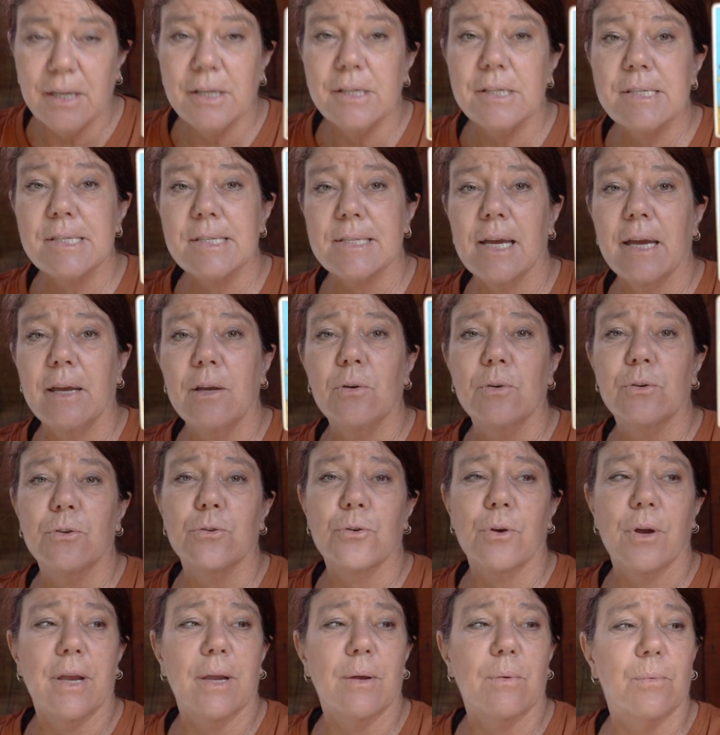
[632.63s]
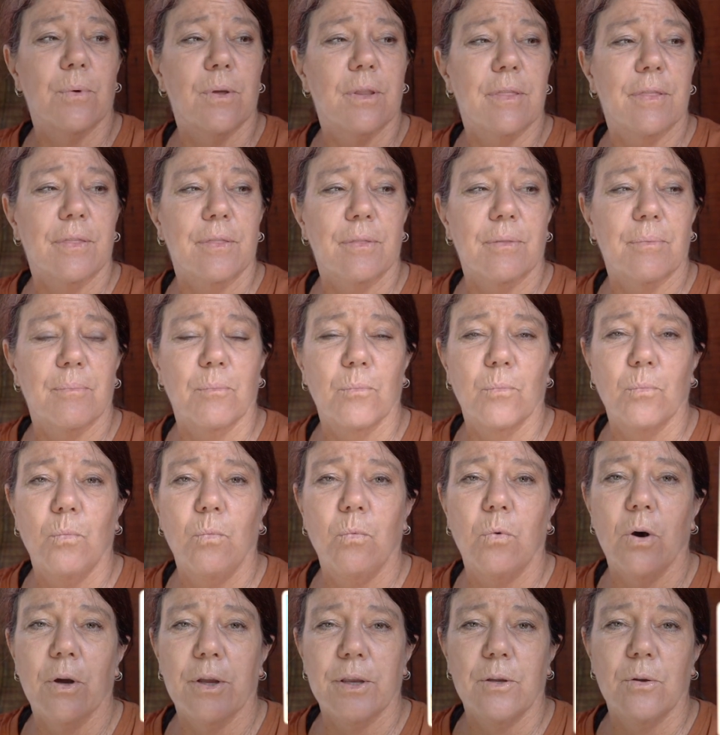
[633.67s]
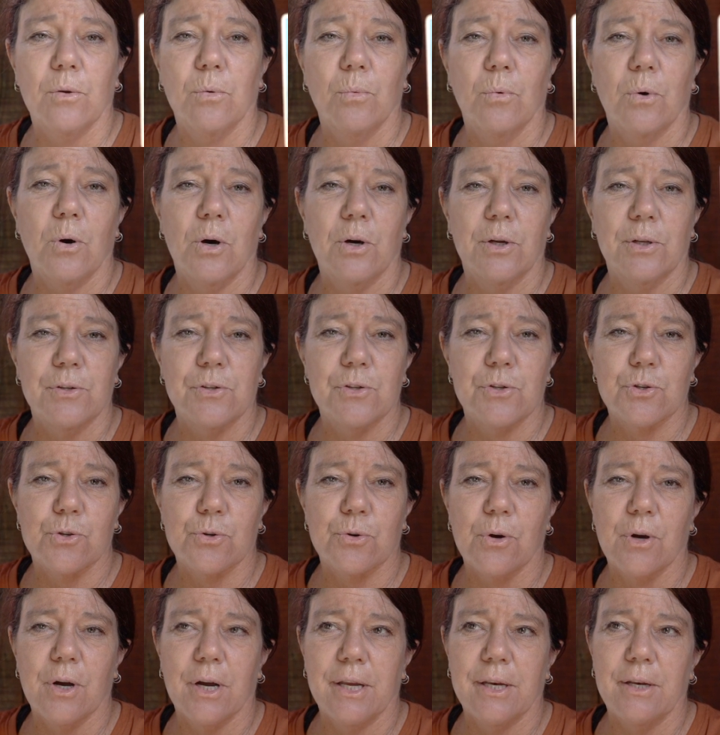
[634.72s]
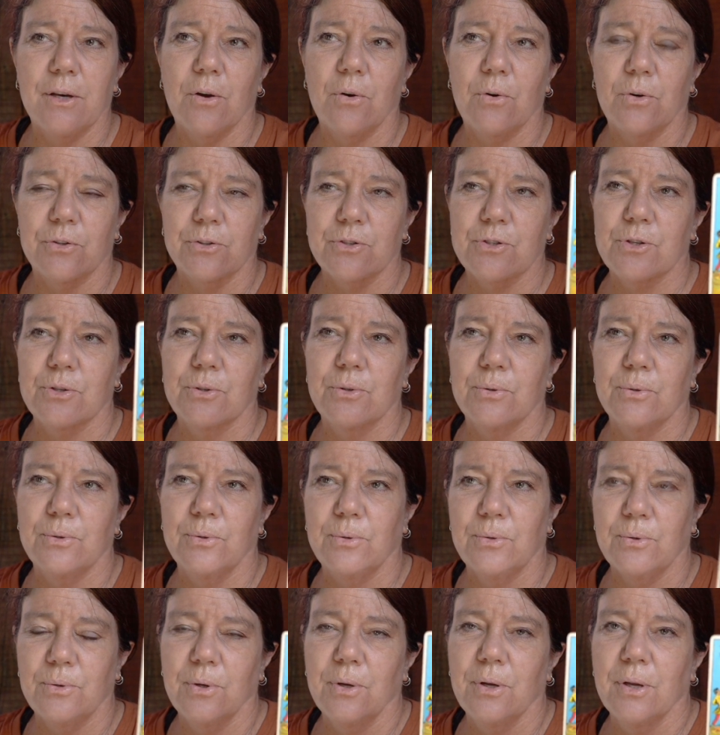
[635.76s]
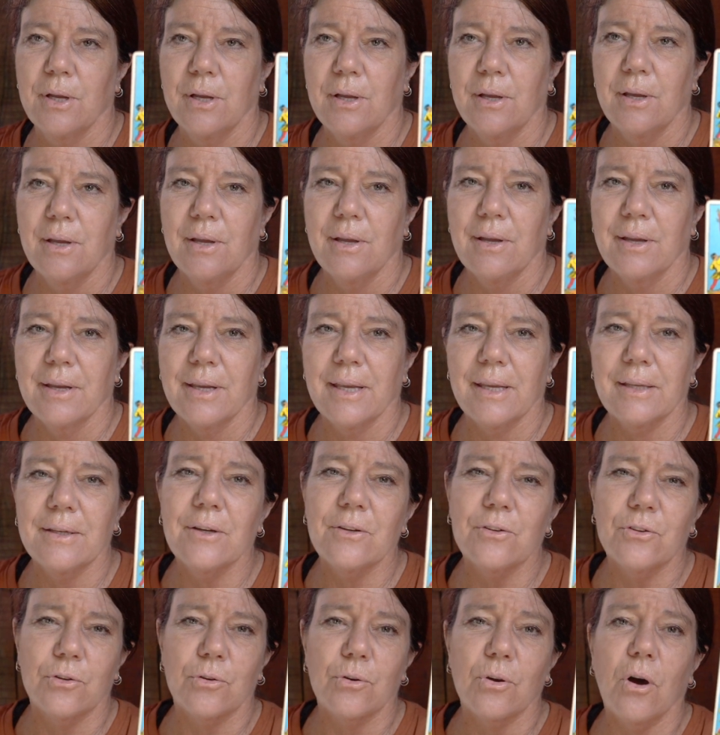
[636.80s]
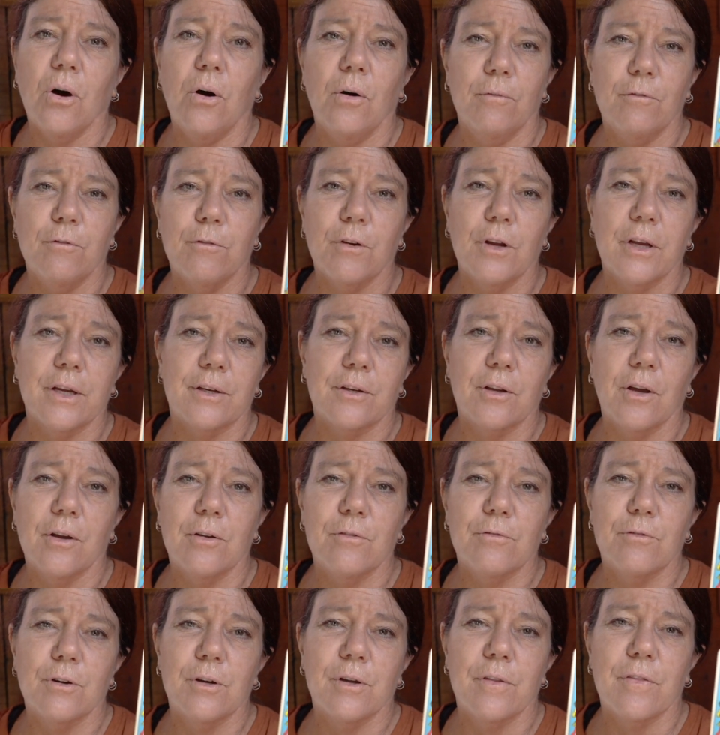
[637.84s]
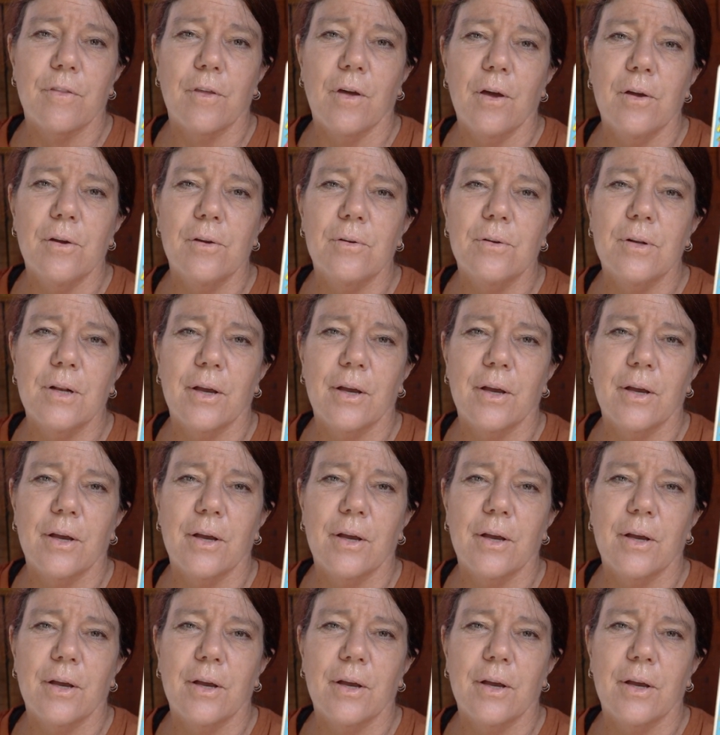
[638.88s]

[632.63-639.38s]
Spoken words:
Stay on track with what you want. Try not to get into conflict over it though.